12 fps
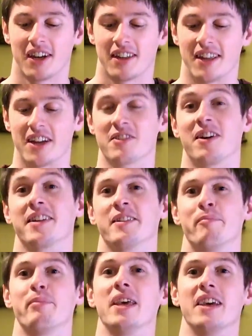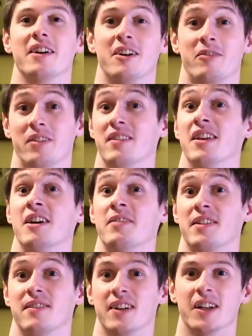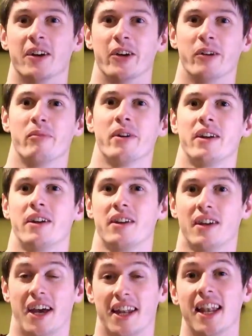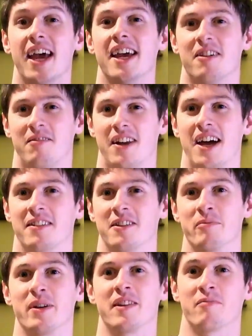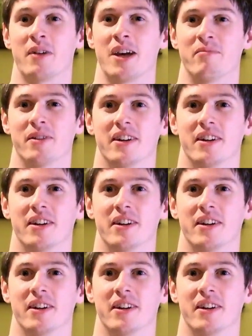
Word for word: they're trying to peel off the surface of the globe and lay it flat on a piece of paper.